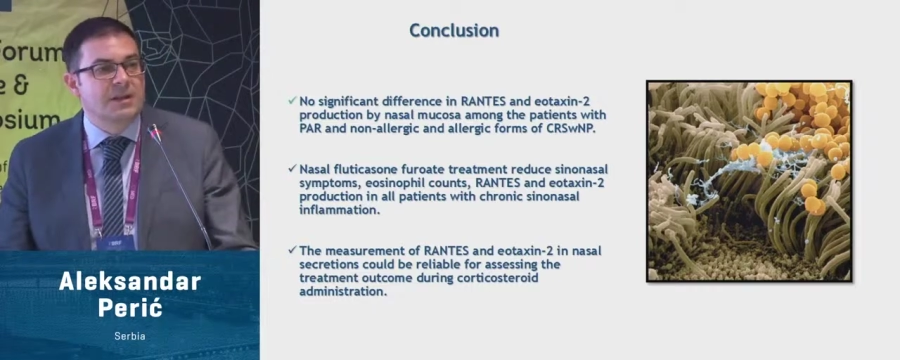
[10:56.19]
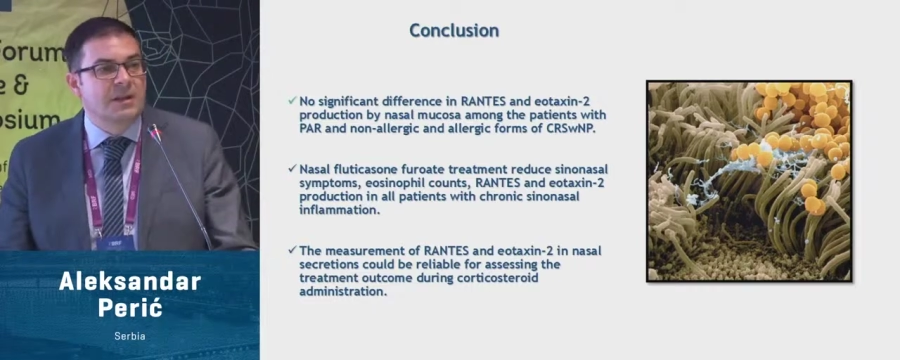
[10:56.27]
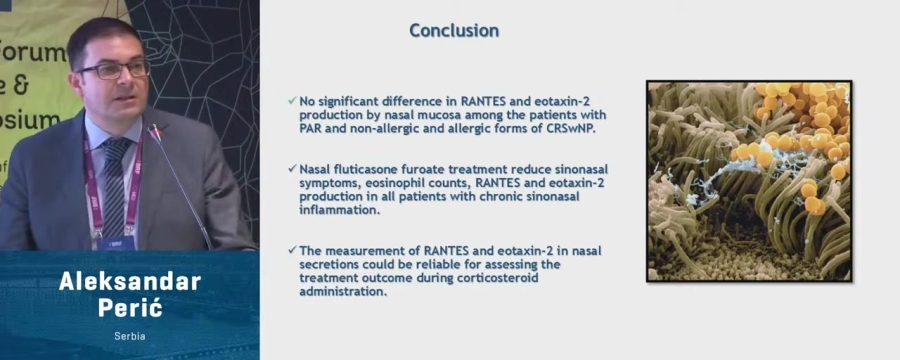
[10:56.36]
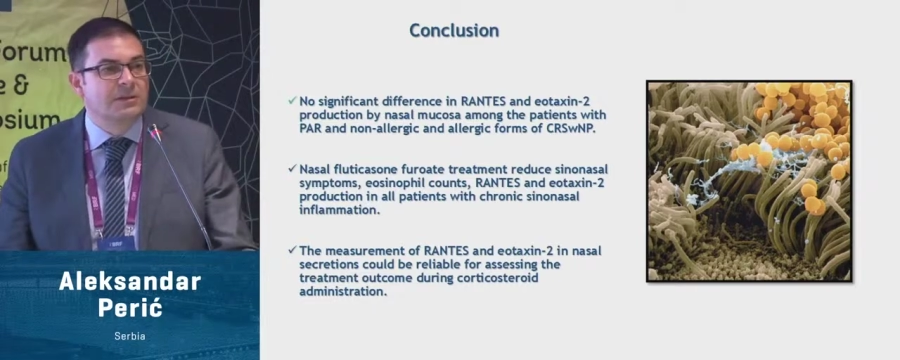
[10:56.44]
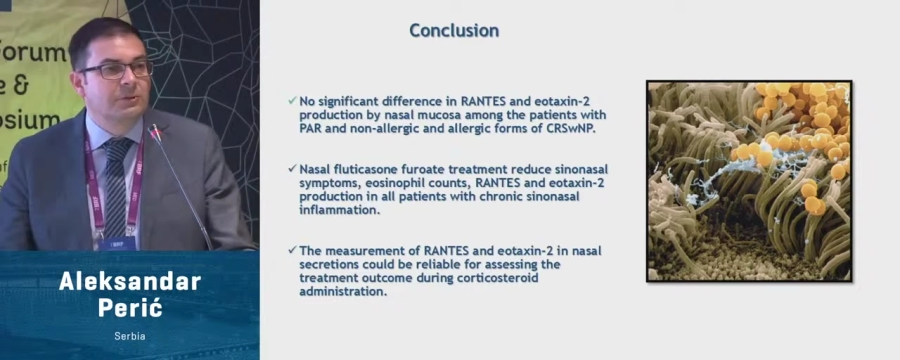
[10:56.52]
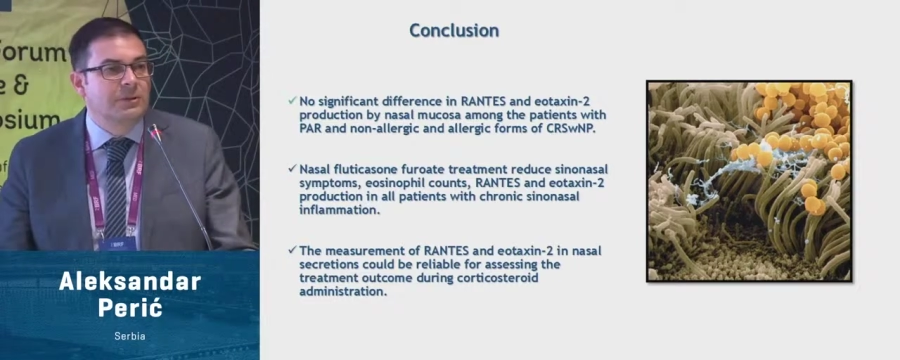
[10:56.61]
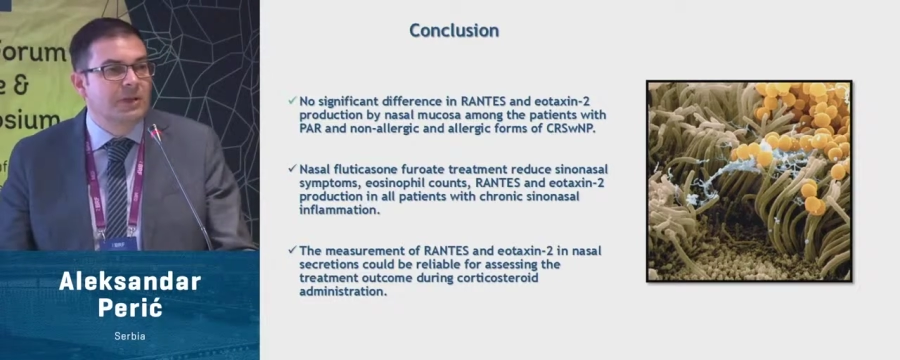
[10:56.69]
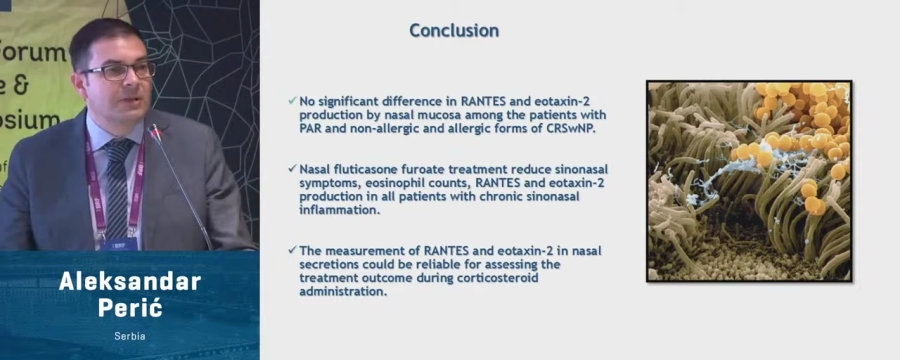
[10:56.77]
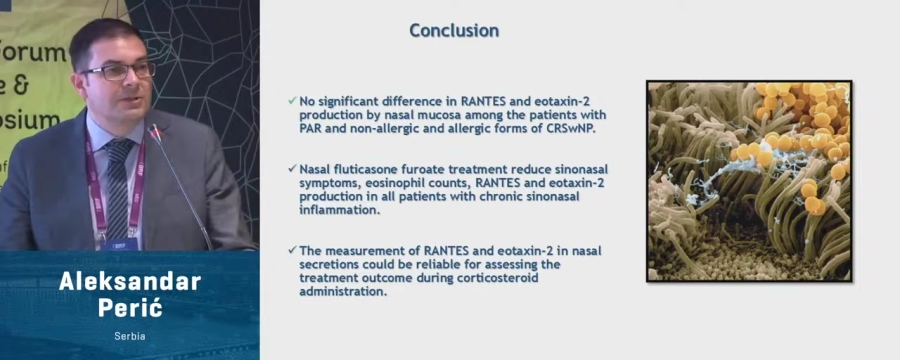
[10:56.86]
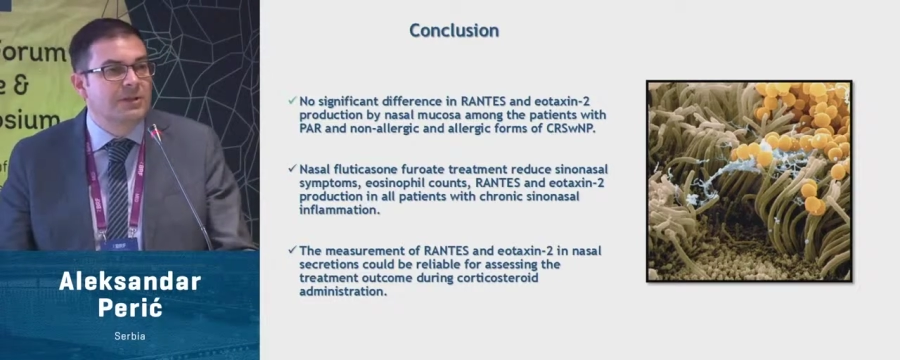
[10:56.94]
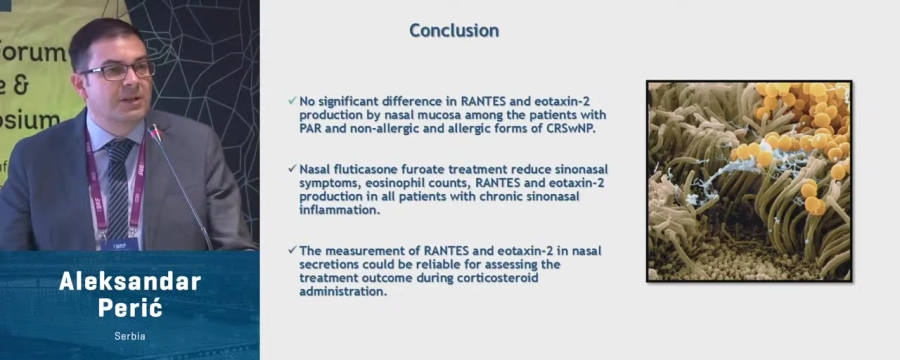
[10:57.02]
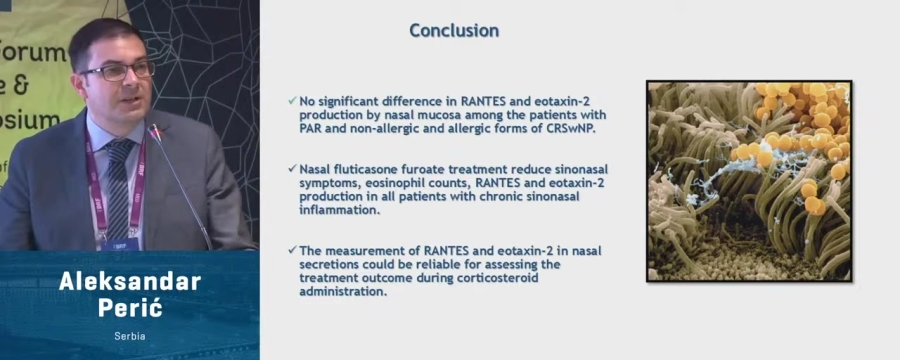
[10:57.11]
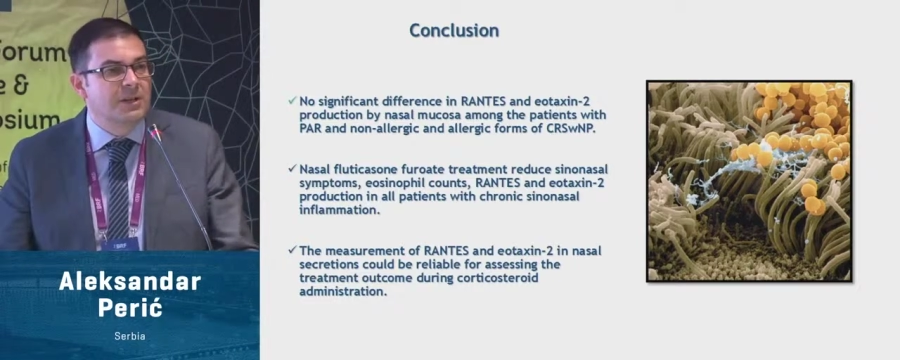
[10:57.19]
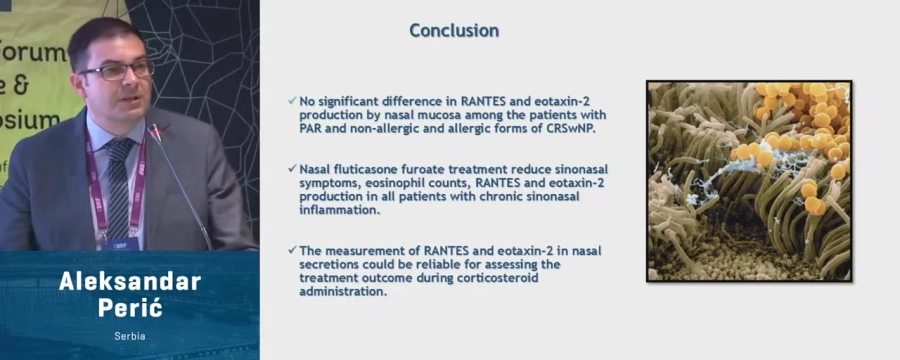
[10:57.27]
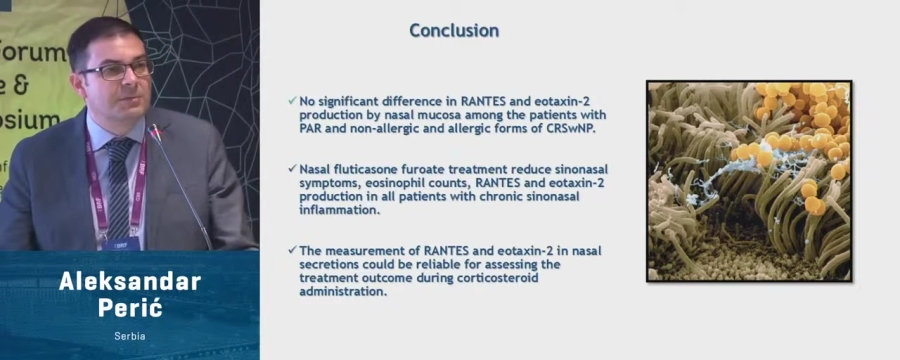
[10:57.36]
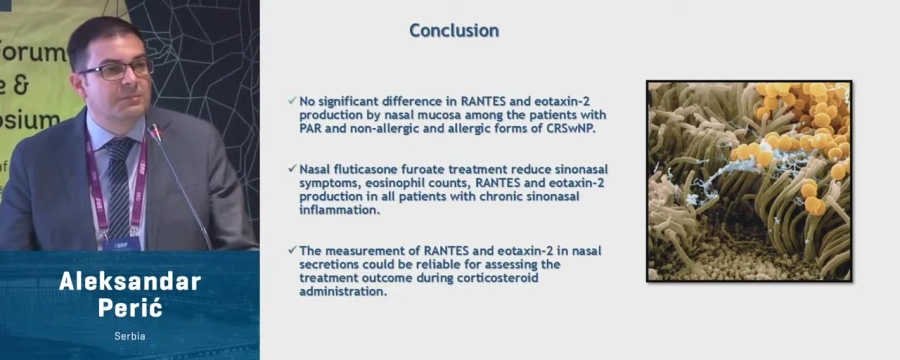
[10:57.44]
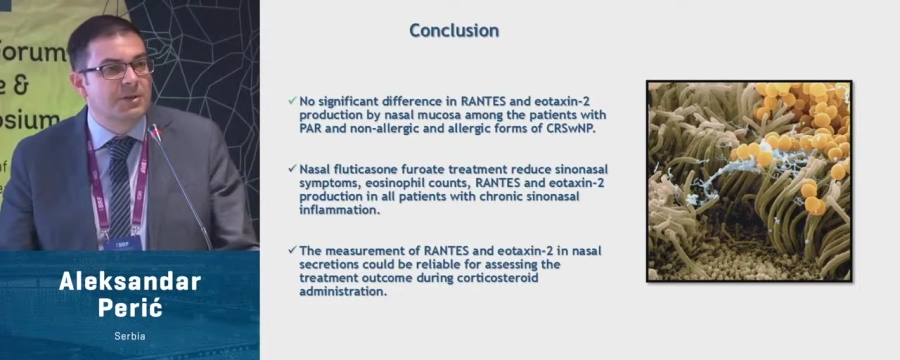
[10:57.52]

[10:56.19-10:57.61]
and non-allergic and allergic